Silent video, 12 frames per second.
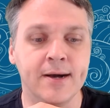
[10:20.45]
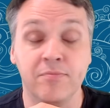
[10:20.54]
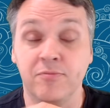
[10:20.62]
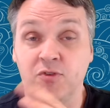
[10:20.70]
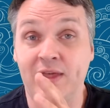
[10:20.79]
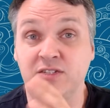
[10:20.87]

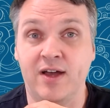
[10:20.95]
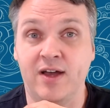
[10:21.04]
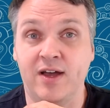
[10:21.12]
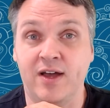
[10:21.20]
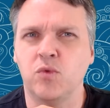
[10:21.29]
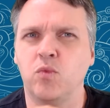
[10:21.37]
So that's
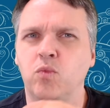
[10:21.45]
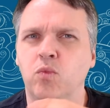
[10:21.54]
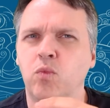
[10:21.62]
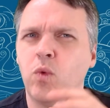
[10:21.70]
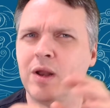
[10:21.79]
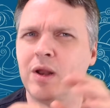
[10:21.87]
fine. So
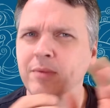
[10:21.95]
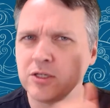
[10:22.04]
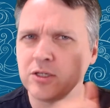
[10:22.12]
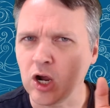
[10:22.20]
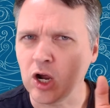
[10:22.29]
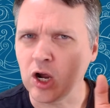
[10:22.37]
what I'm going to
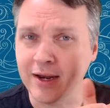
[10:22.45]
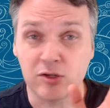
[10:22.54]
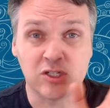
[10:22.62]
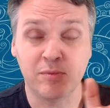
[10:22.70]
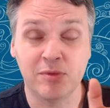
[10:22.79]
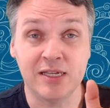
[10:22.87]
talk about here,
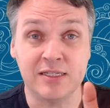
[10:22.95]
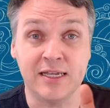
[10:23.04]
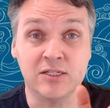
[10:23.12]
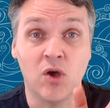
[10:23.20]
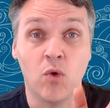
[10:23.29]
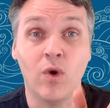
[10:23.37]
some of this
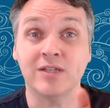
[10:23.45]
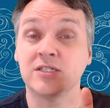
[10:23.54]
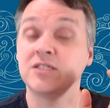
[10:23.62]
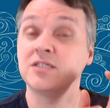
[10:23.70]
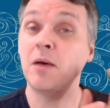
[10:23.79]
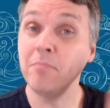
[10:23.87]
is what
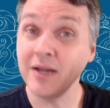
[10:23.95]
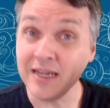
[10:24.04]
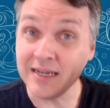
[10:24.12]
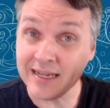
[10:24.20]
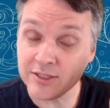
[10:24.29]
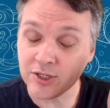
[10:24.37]
somebody
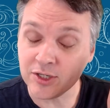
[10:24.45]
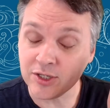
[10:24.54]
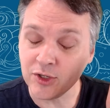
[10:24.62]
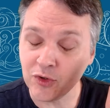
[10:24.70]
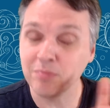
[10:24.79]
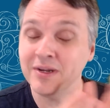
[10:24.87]
needs to
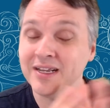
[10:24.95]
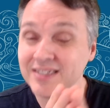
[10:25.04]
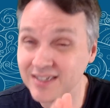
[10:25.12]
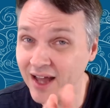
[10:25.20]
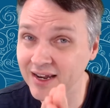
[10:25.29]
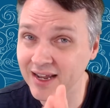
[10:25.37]
do, but it's
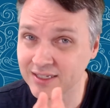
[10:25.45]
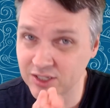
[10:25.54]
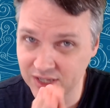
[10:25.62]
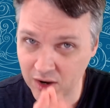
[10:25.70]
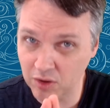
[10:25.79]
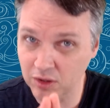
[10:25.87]
not
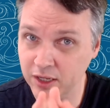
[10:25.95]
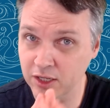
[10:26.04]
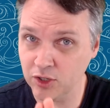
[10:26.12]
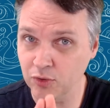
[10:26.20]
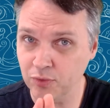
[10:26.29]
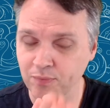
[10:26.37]
necessarily
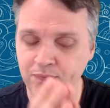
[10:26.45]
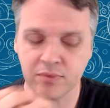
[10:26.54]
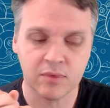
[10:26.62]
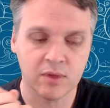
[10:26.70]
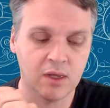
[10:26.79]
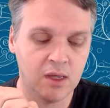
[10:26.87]
you.
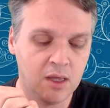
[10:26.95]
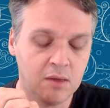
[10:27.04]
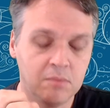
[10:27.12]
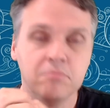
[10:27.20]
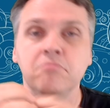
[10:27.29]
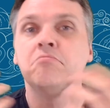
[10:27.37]

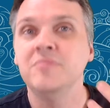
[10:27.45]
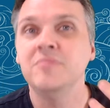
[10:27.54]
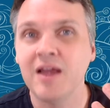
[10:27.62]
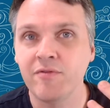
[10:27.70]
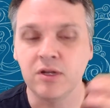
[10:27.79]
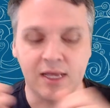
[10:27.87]

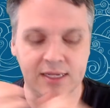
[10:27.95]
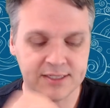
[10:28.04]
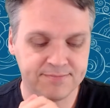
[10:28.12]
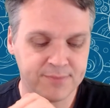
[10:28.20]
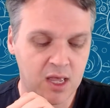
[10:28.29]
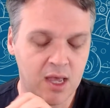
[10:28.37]
Nevertheless,
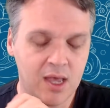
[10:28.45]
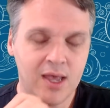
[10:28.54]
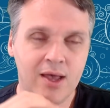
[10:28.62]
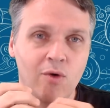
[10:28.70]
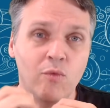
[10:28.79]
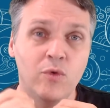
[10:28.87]

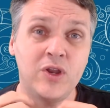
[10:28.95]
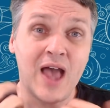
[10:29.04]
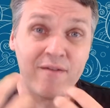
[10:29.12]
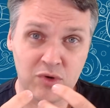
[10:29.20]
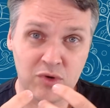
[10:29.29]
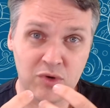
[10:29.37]
when you
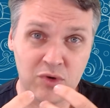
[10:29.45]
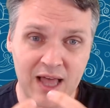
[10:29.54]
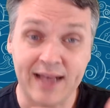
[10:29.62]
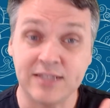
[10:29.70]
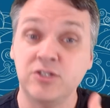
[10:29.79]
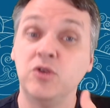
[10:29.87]
have a new
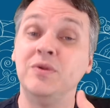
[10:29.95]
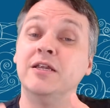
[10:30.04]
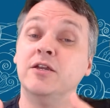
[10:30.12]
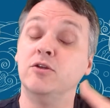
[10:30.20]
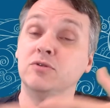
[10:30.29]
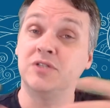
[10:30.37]
class, you need a
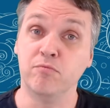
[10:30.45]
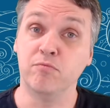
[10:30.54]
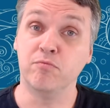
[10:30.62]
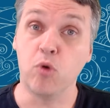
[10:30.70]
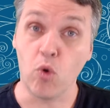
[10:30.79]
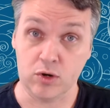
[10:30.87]
new set of
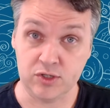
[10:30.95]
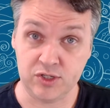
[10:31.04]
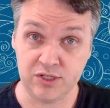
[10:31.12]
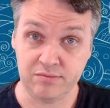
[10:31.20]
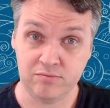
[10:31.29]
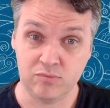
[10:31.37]

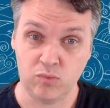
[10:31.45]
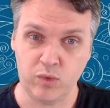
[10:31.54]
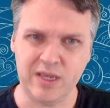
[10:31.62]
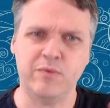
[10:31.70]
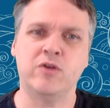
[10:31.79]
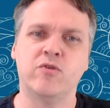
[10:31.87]
boards.
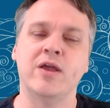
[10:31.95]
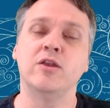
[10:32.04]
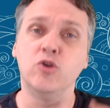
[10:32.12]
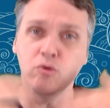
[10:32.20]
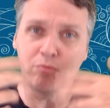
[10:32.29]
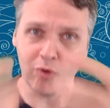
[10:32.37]
We create
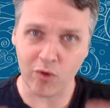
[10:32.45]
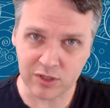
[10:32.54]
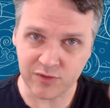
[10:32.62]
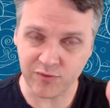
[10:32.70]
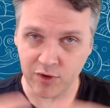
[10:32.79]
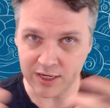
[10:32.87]
new
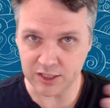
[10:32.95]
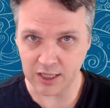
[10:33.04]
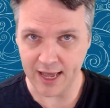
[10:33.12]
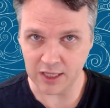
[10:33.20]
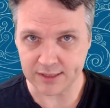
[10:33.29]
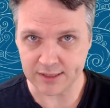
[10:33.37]
boards for each
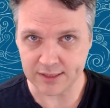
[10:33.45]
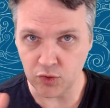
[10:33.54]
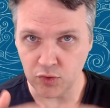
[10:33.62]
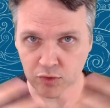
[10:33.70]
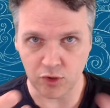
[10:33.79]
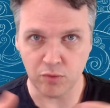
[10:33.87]
class,
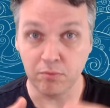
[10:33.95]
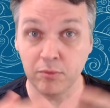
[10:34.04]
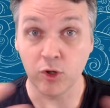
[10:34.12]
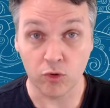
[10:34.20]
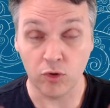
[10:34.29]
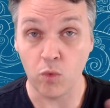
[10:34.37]
new
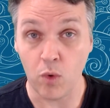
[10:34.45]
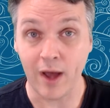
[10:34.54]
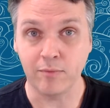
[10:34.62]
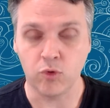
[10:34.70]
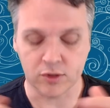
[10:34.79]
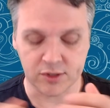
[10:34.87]
mural
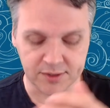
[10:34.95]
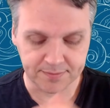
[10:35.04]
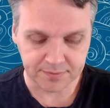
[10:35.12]
whiteboards.